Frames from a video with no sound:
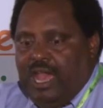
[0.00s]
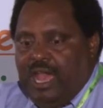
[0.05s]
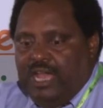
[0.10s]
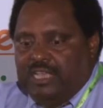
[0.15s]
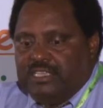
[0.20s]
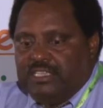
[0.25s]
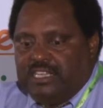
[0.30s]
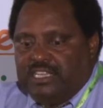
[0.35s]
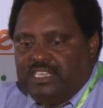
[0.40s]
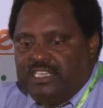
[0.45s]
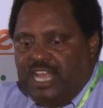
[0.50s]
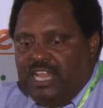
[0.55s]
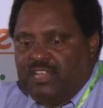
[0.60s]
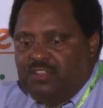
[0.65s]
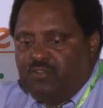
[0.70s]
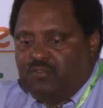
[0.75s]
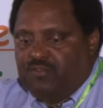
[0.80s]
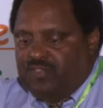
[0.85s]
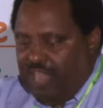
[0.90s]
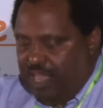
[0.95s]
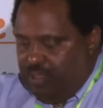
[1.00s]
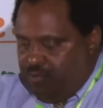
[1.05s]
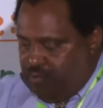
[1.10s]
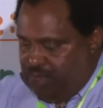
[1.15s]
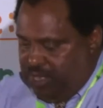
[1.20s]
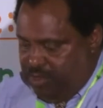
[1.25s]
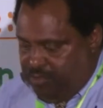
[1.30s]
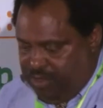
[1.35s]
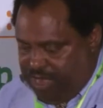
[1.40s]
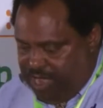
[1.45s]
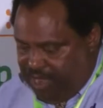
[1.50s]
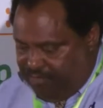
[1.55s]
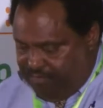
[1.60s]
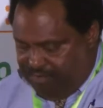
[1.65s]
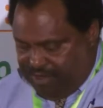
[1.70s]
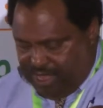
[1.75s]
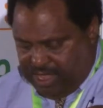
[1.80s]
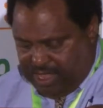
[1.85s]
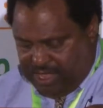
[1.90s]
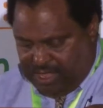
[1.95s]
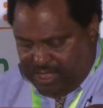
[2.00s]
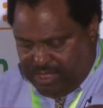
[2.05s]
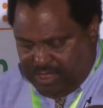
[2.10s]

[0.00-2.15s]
As a result of that, we have